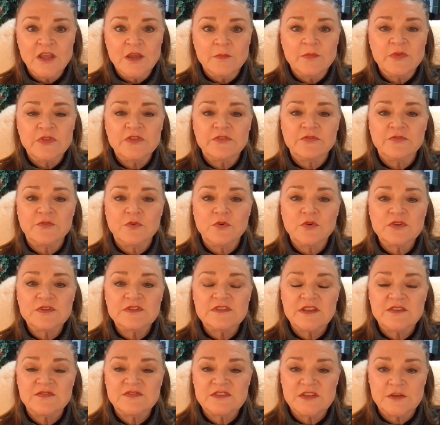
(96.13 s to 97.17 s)
But the force
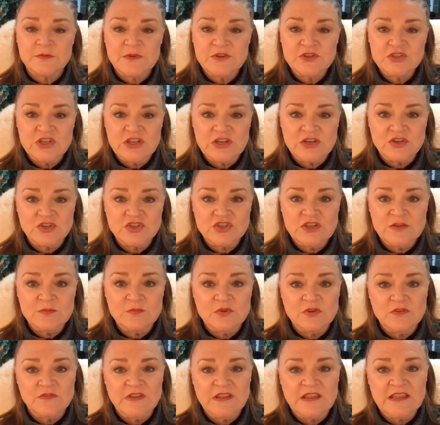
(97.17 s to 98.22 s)
of so much energy
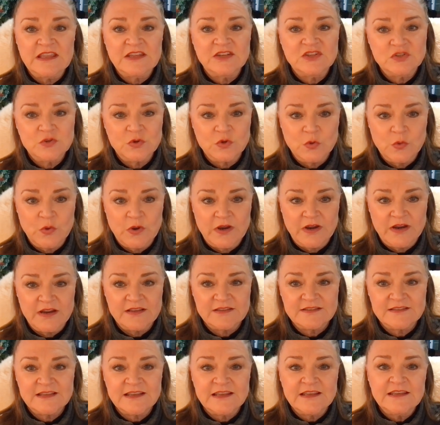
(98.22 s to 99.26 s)
moving into
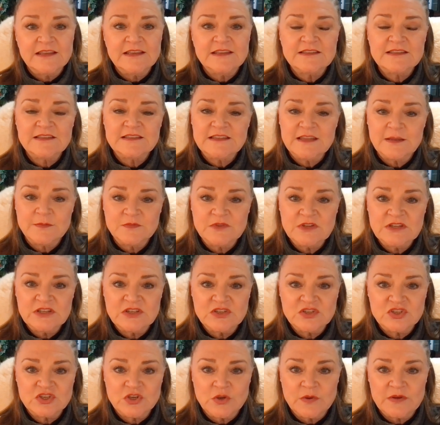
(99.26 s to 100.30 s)
Aquarius is attempting to
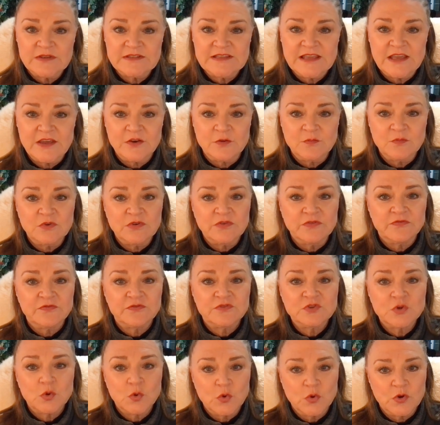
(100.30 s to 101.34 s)
show us how to move
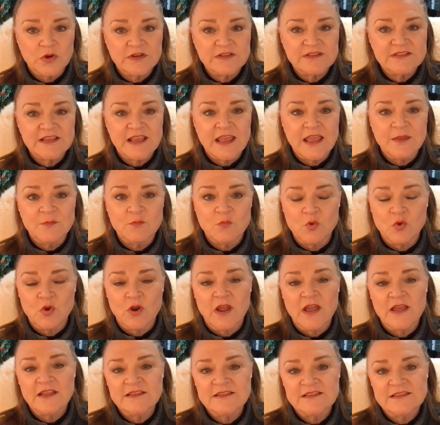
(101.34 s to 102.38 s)
towards a more
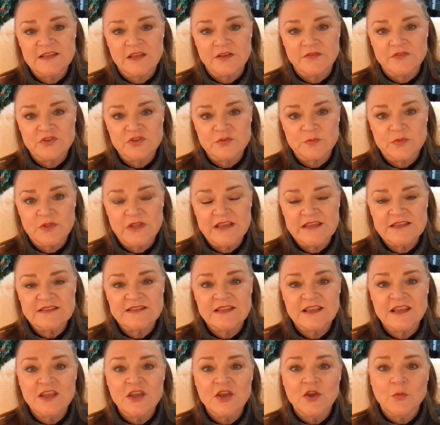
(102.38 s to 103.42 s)
unselfish place
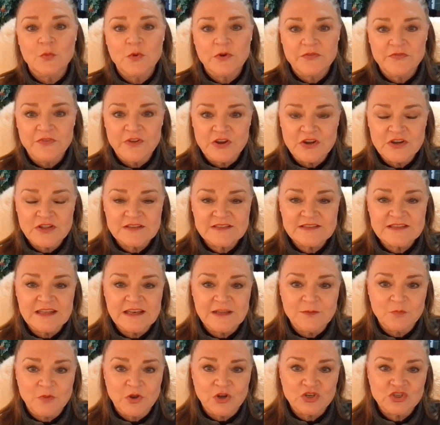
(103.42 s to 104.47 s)
where fairness and
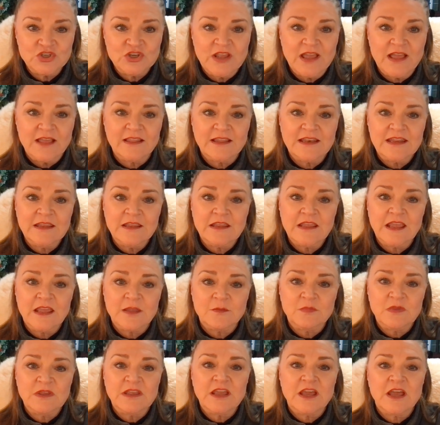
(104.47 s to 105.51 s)
impartiality can
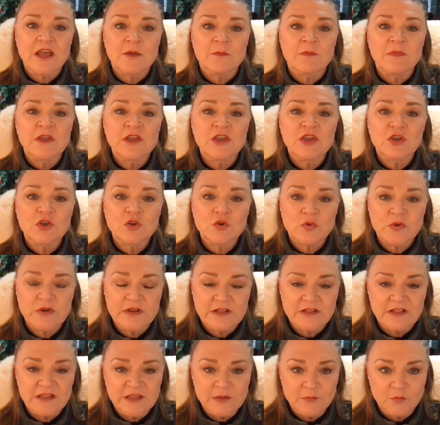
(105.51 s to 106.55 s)
become
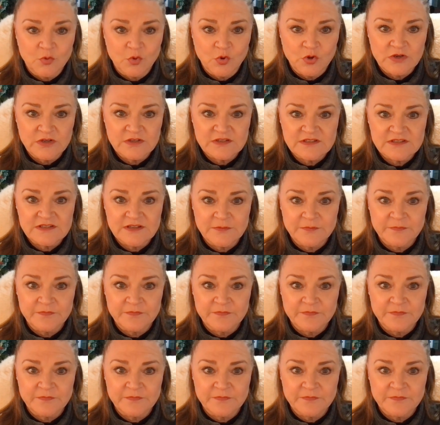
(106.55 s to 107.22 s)
critically important.